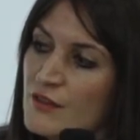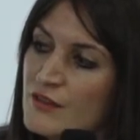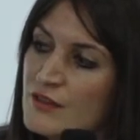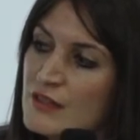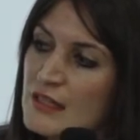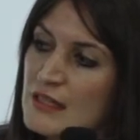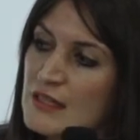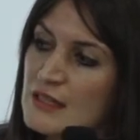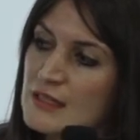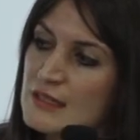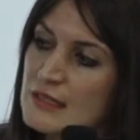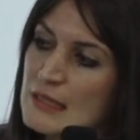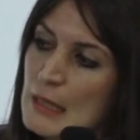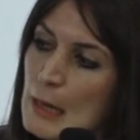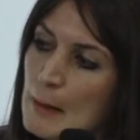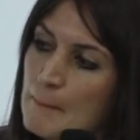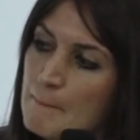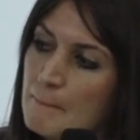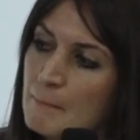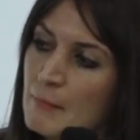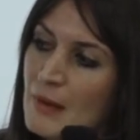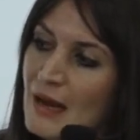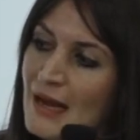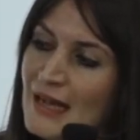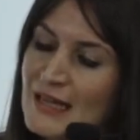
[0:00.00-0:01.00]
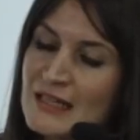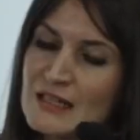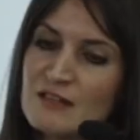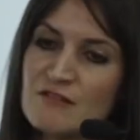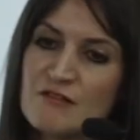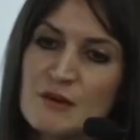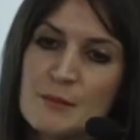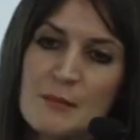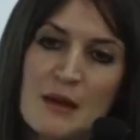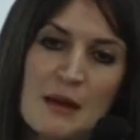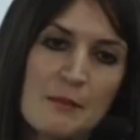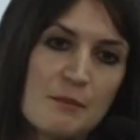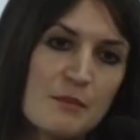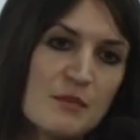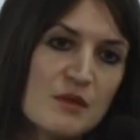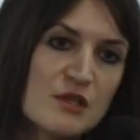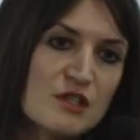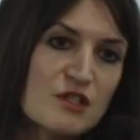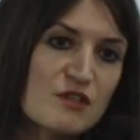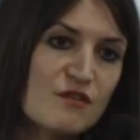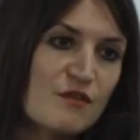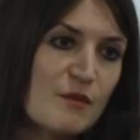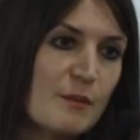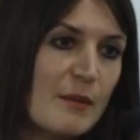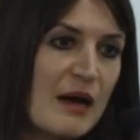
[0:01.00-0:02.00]
There's minor
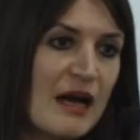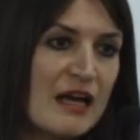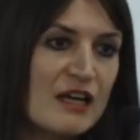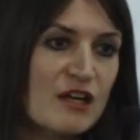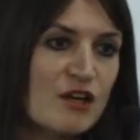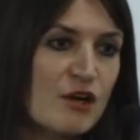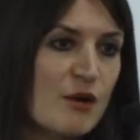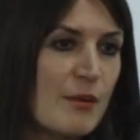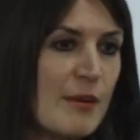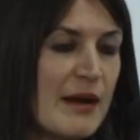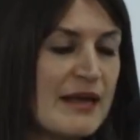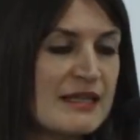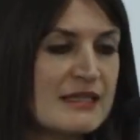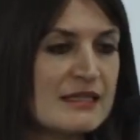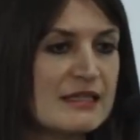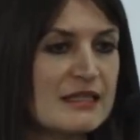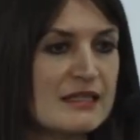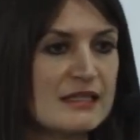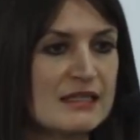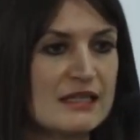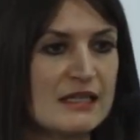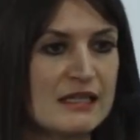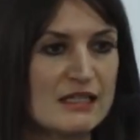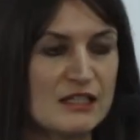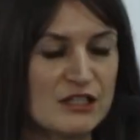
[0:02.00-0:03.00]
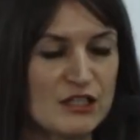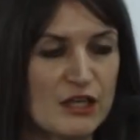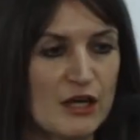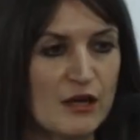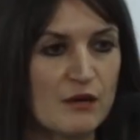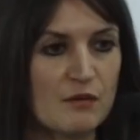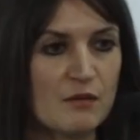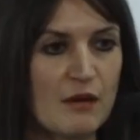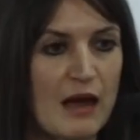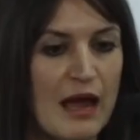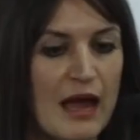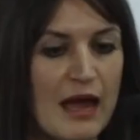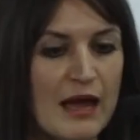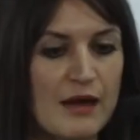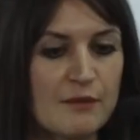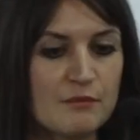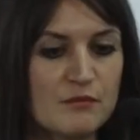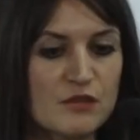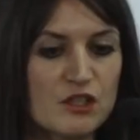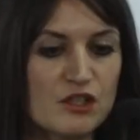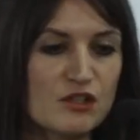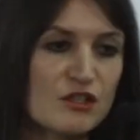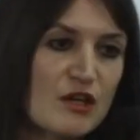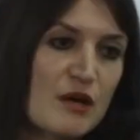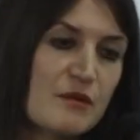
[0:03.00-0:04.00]
amendments for micro-entities, so
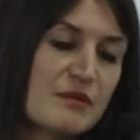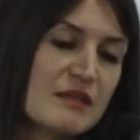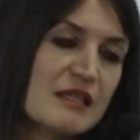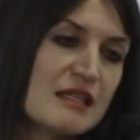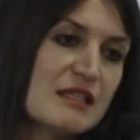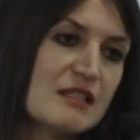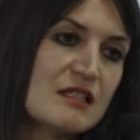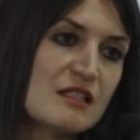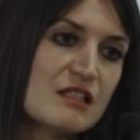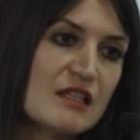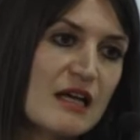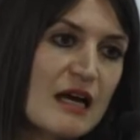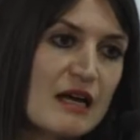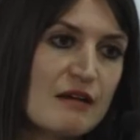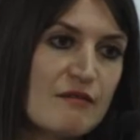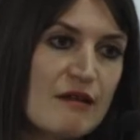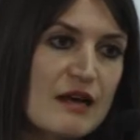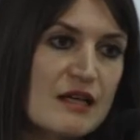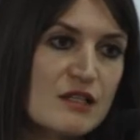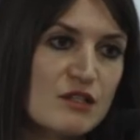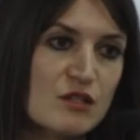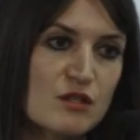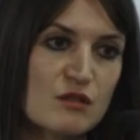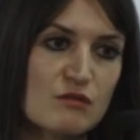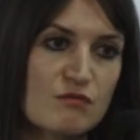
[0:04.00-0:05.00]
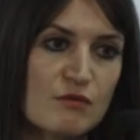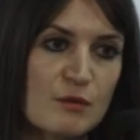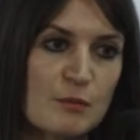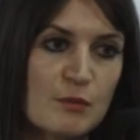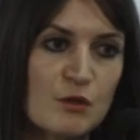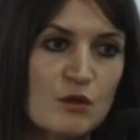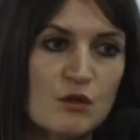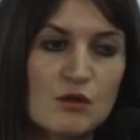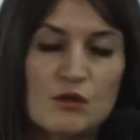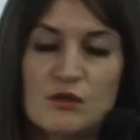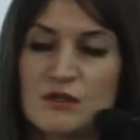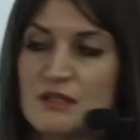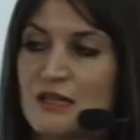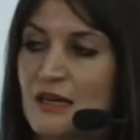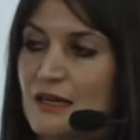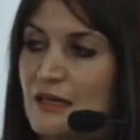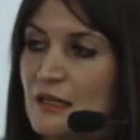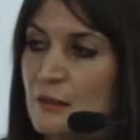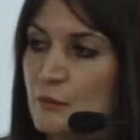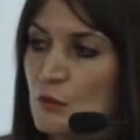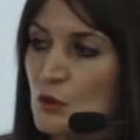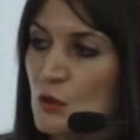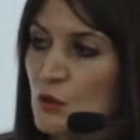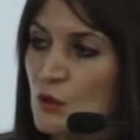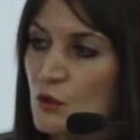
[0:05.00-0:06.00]
you don't need a director's report
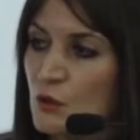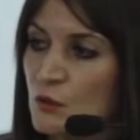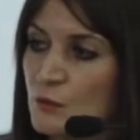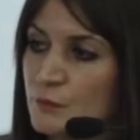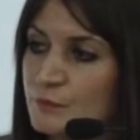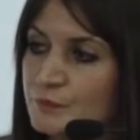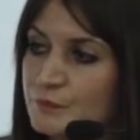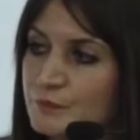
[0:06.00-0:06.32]
anymore.